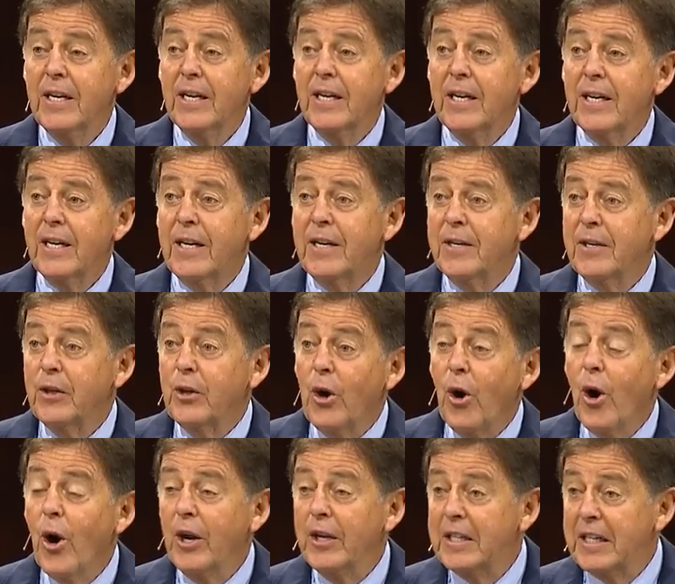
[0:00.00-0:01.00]
Uh,
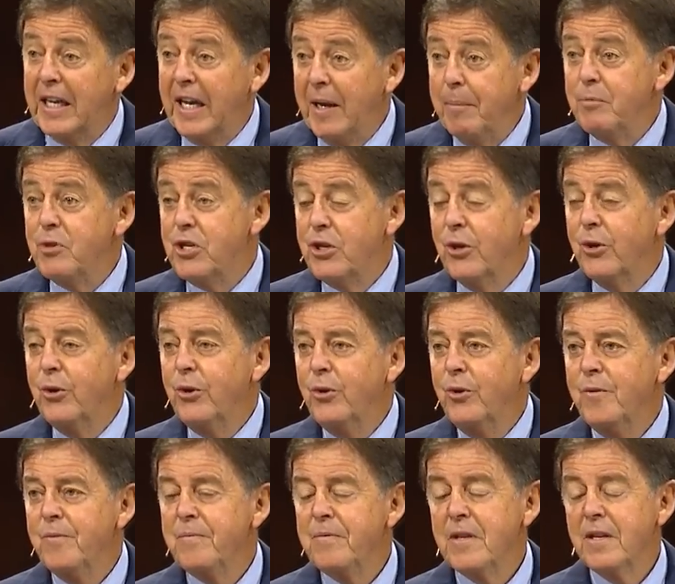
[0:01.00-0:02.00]
God keeps
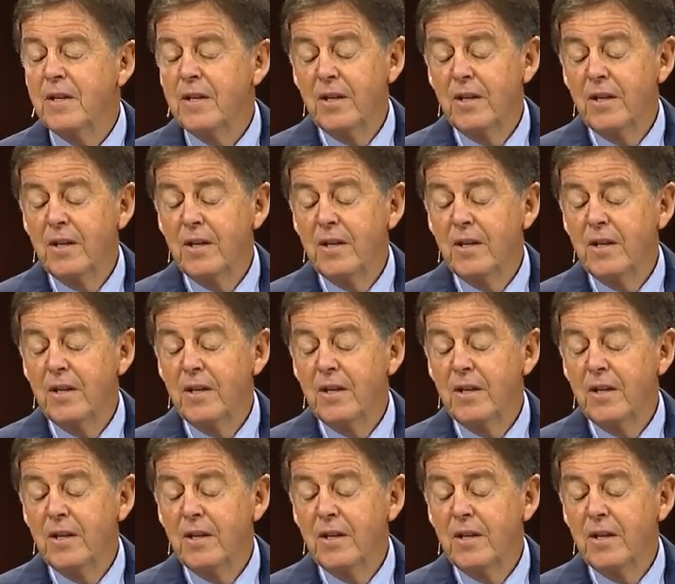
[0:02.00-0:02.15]
you.